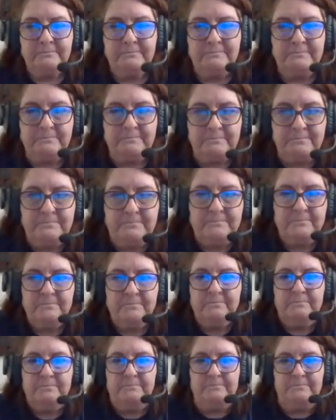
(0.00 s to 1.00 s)

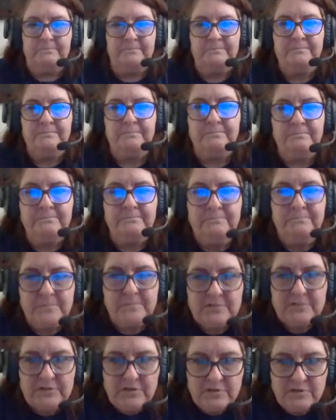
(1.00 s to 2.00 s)

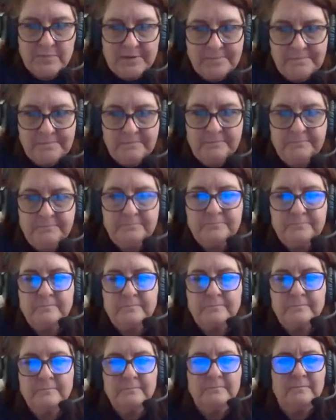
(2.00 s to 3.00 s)
Excuse me.
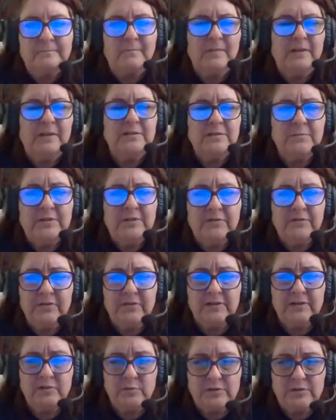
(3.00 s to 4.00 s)
Some
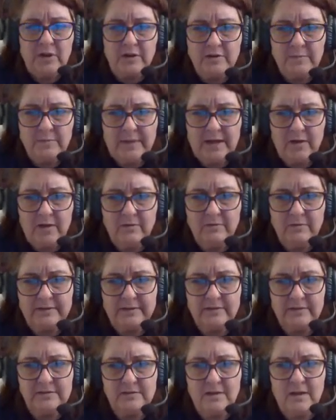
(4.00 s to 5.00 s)
different things we talked about,
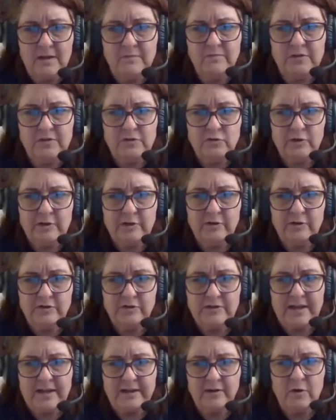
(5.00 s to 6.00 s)
like the
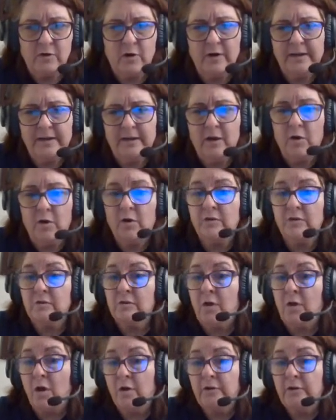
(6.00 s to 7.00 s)
ventricular tachycardia or the
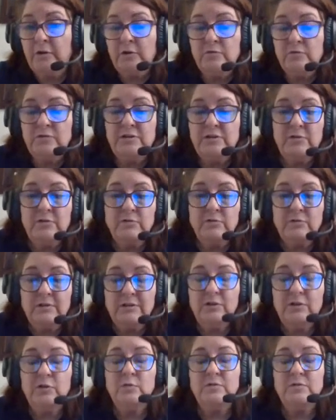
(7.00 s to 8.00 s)
long
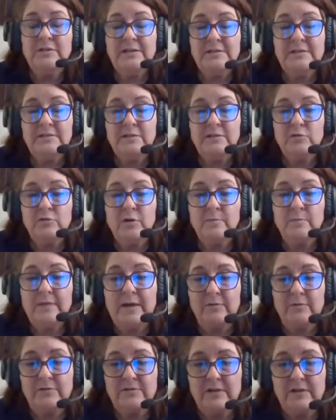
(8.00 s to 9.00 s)
QT syndrome.
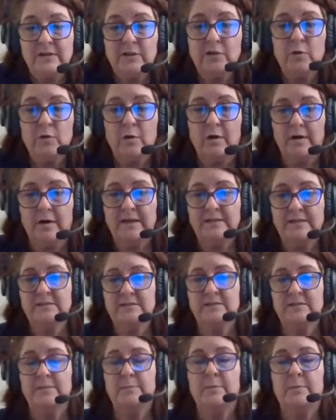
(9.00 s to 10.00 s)
That was that
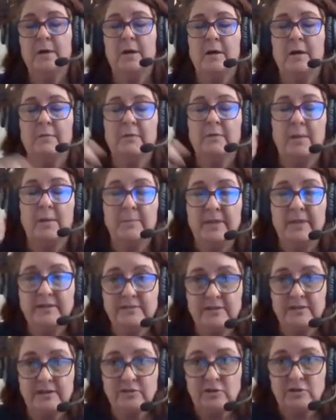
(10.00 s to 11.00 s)
QRS
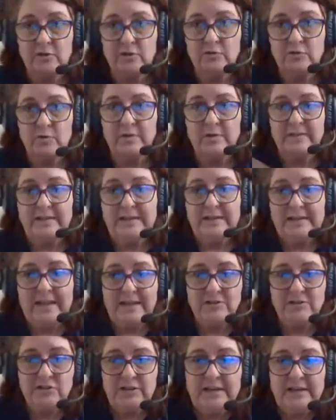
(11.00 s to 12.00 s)
complex that I showed you on the
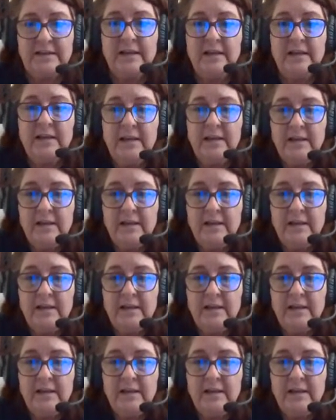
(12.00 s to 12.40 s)
EKG.